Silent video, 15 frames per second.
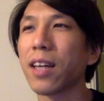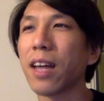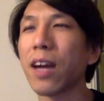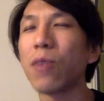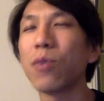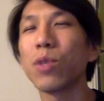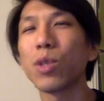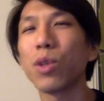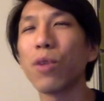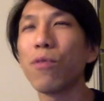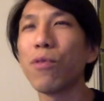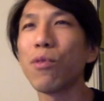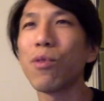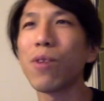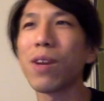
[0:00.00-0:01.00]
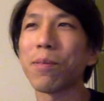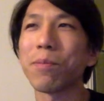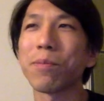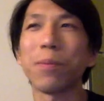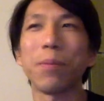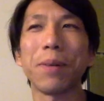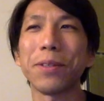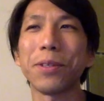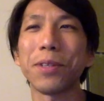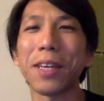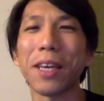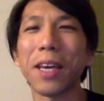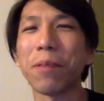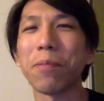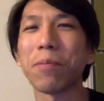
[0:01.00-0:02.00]
I was overwhelmed by the
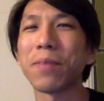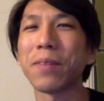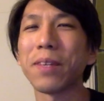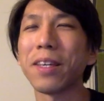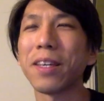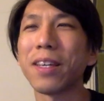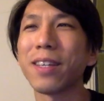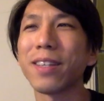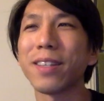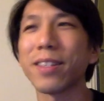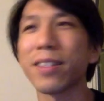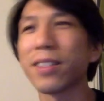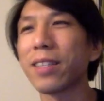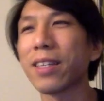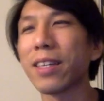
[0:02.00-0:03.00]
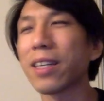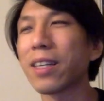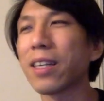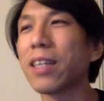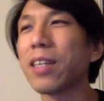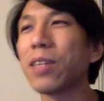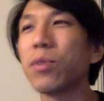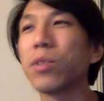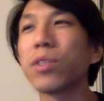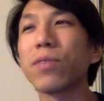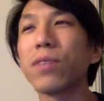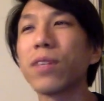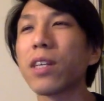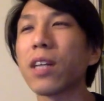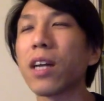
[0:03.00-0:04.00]
game. Like, it was
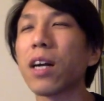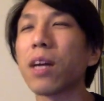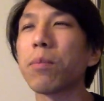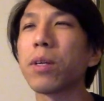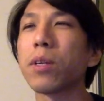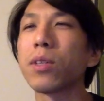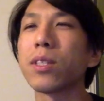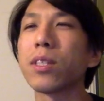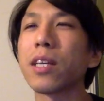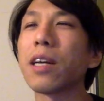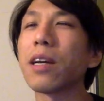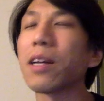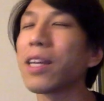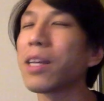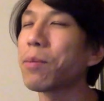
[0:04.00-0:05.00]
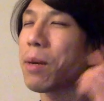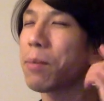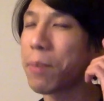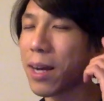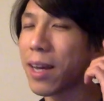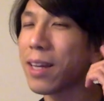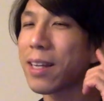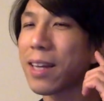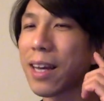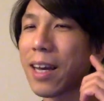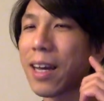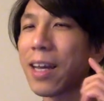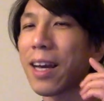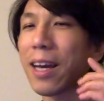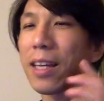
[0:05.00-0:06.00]
very hard because in my mind,
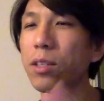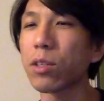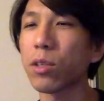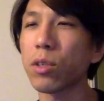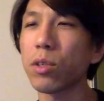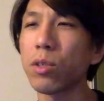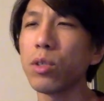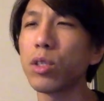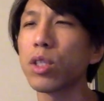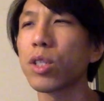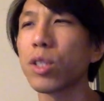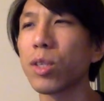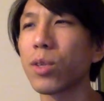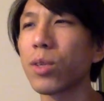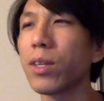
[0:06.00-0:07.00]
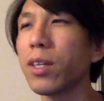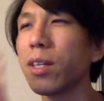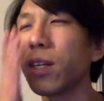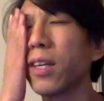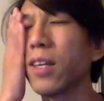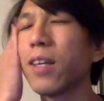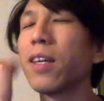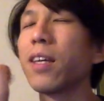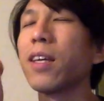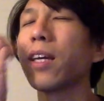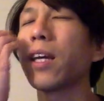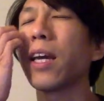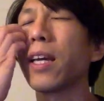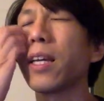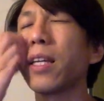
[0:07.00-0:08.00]
I had a huge story,
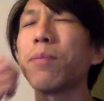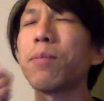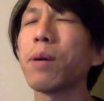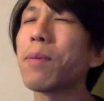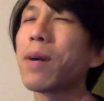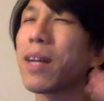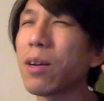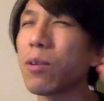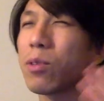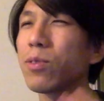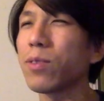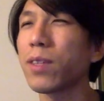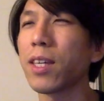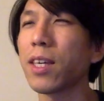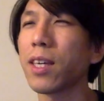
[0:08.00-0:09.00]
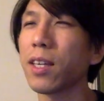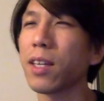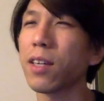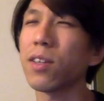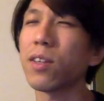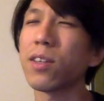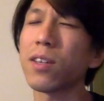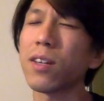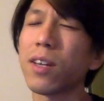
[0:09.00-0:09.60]
and in my mind, I was thinking, oh,